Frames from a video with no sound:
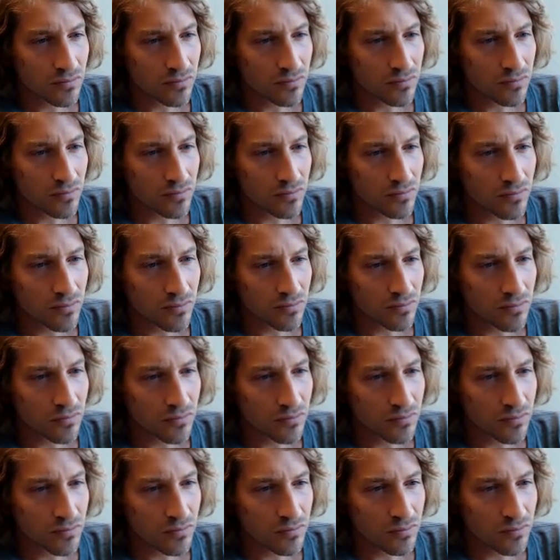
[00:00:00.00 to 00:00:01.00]

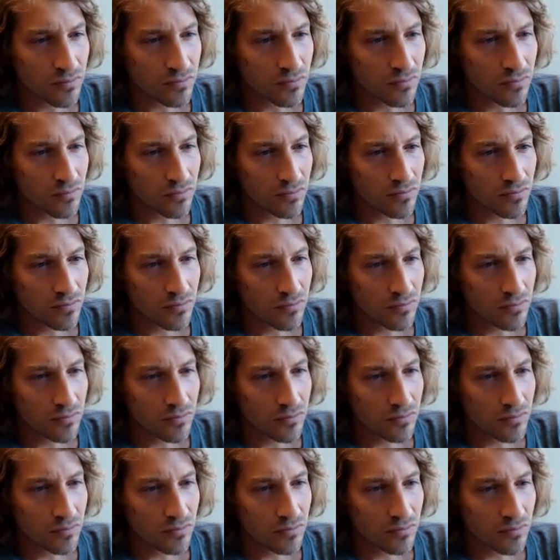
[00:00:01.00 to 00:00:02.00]

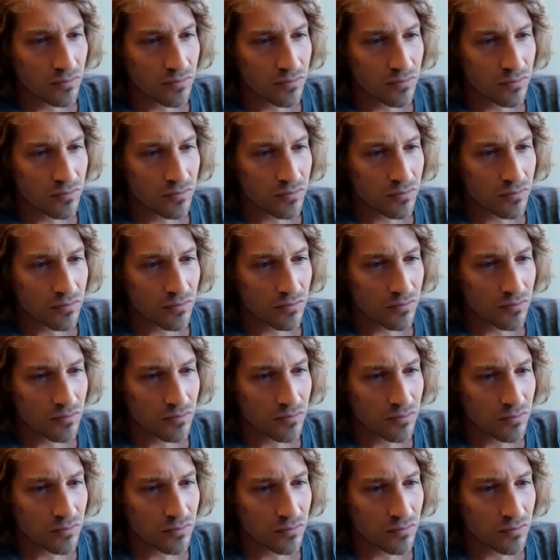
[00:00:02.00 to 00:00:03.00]

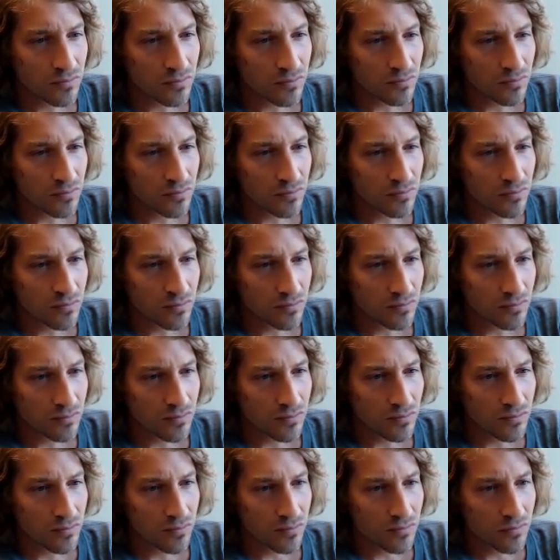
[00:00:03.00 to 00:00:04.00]

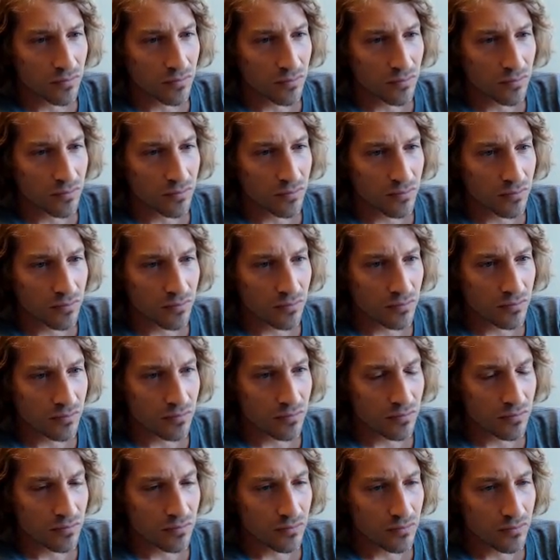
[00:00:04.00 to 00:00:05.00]

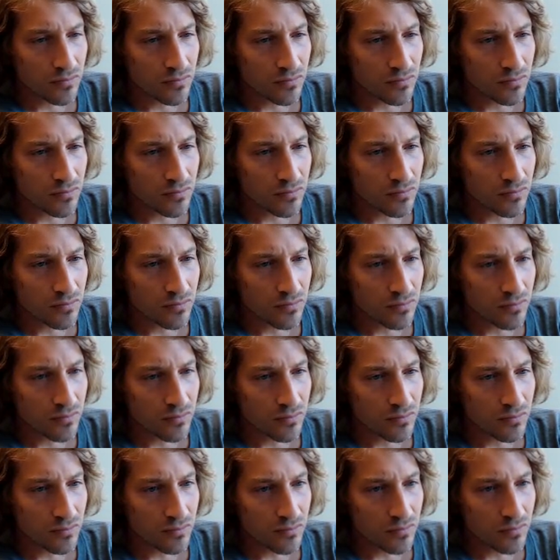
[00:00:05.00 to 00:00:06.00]

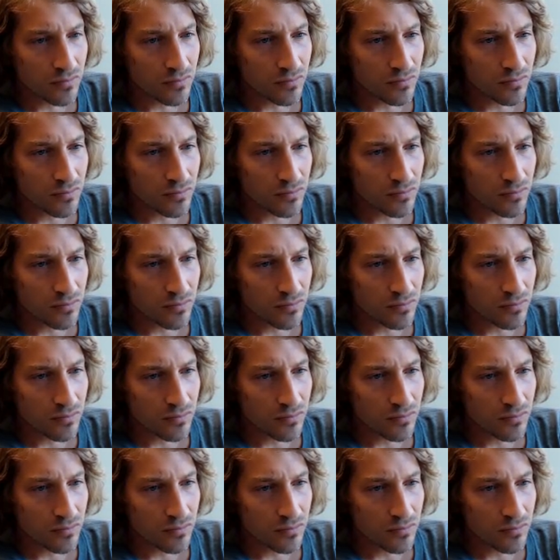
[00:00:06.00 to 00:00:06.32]
(not speaking)